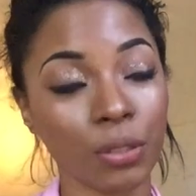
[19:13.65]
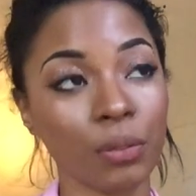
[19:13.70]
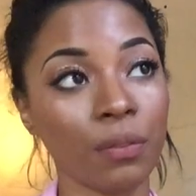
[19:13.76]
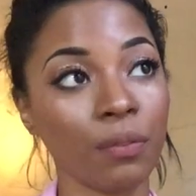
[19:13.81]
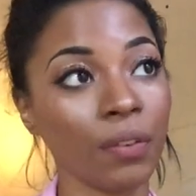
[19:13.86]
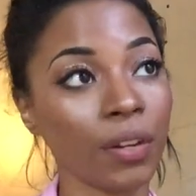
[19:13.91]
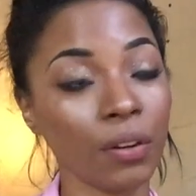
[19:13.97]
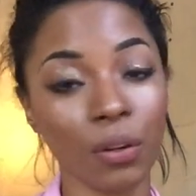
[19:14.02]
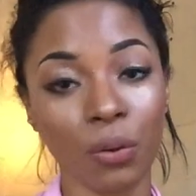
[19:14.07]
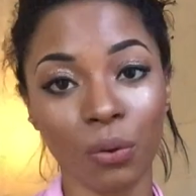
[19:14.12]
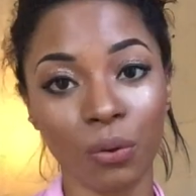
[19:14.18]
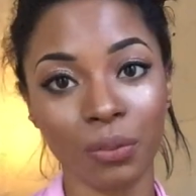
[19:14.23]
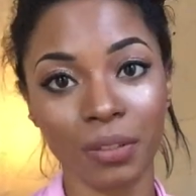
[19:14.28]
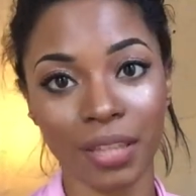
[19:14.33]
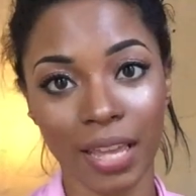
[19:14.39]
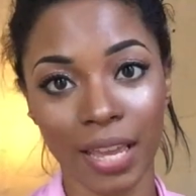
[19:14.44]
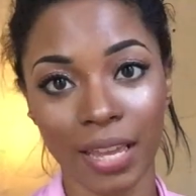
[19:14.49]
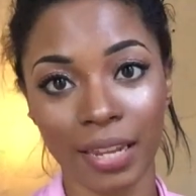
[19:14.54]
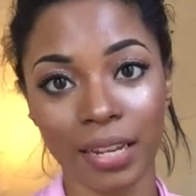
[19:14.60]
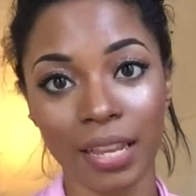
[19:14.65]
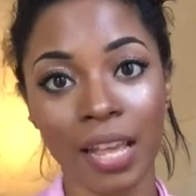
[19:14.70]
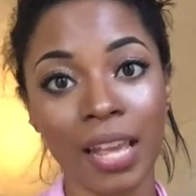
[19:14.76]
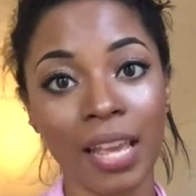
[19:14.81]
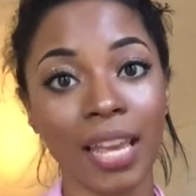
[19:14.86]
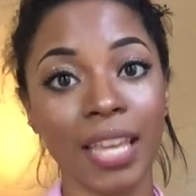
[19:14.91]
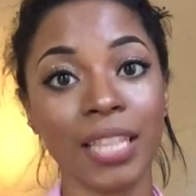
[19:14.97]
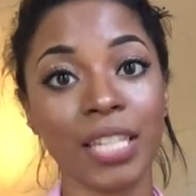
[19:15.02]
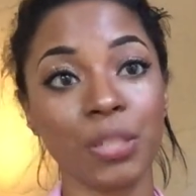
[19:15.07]
She was very old then,
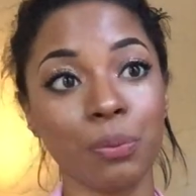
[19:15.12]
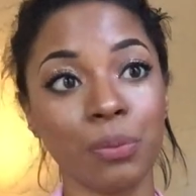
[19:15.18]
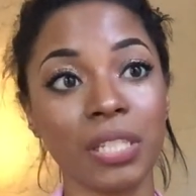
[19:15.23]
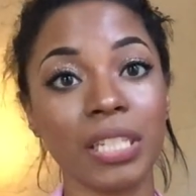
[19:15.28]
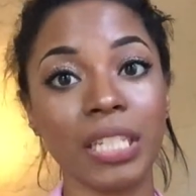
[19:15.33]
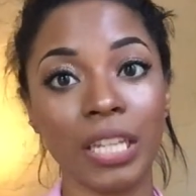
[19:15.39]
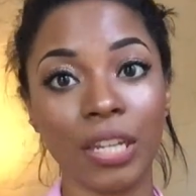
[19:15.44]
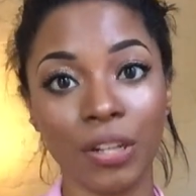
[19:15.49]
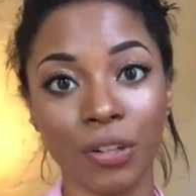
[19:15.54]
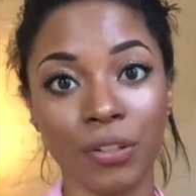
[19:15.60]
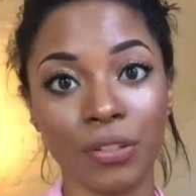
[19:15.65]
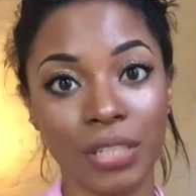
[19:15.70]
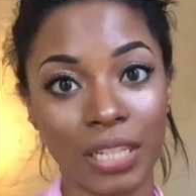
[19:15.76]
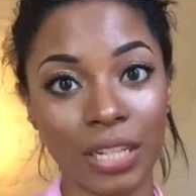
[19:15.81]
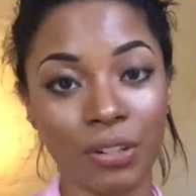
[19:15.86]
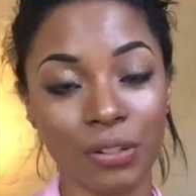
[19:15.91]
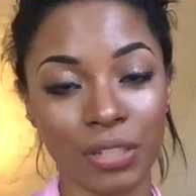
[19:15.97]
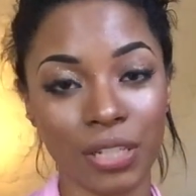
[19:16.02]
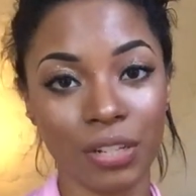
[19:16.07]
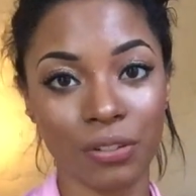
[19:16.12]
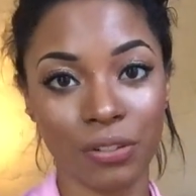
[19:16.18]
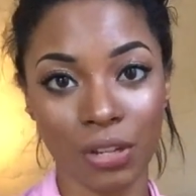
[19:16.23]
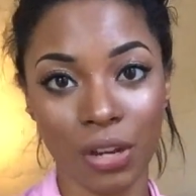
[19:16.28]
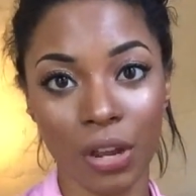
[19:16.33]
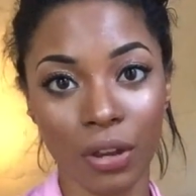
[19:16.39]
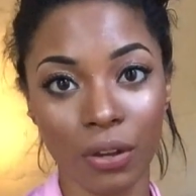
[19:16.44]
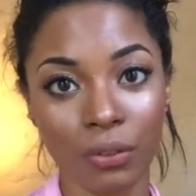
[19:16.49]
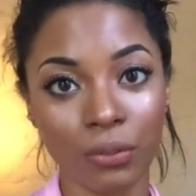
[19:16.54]
and this was years, years, years
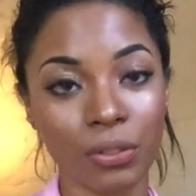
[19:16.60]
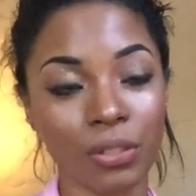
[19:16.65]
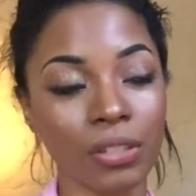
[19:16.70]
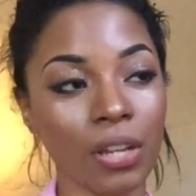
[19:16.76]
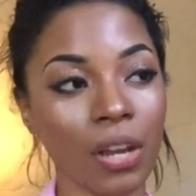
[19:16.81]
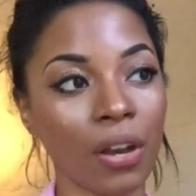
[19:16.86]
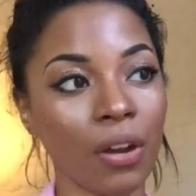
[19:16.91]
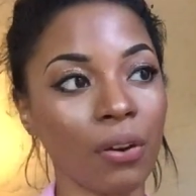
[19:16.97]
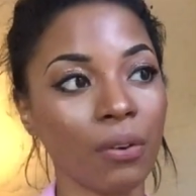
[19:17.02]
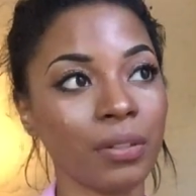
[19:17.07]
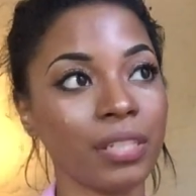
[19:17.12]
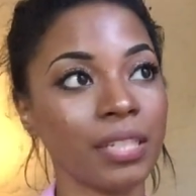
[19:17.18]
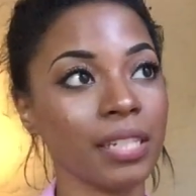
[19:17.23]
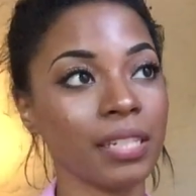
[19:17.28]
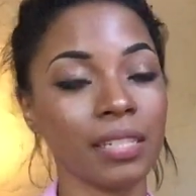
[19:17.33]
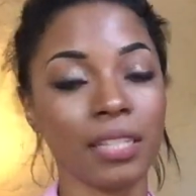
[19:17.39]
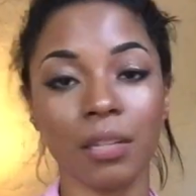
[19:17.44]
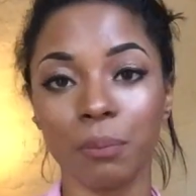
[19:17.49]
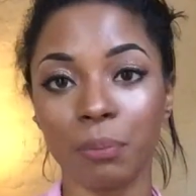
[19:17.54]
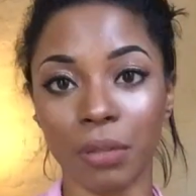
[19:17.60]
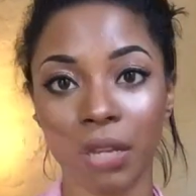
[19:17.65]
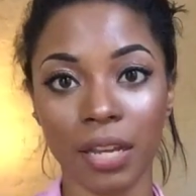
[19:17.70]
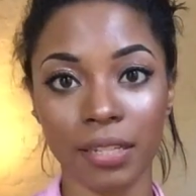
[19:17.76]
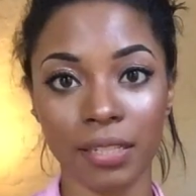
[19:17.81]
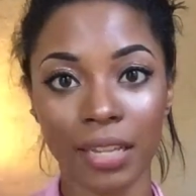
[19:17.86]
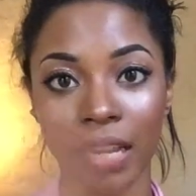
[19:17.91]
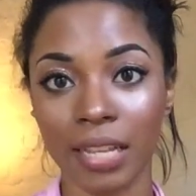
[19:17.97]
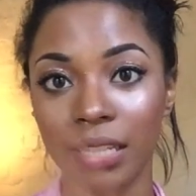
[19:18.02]
ago. So 16
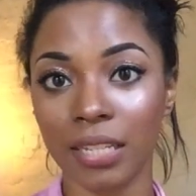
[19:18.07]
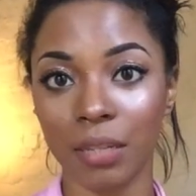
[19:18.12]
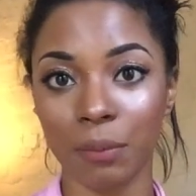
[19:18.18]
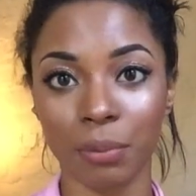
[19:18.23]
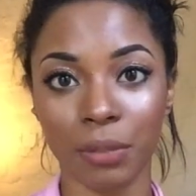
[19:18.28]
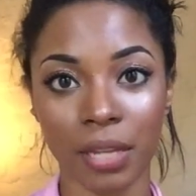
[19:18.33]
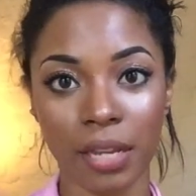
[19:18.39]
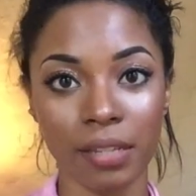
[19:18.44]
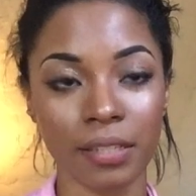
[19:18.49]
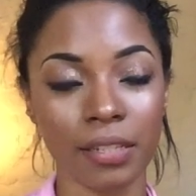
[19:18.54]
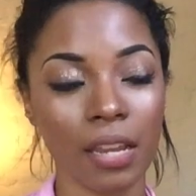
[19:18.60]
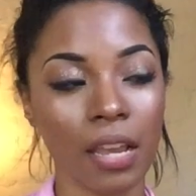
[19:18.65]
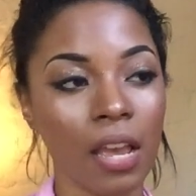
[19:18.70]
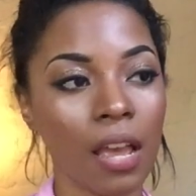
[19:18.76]
plus, 18 plus.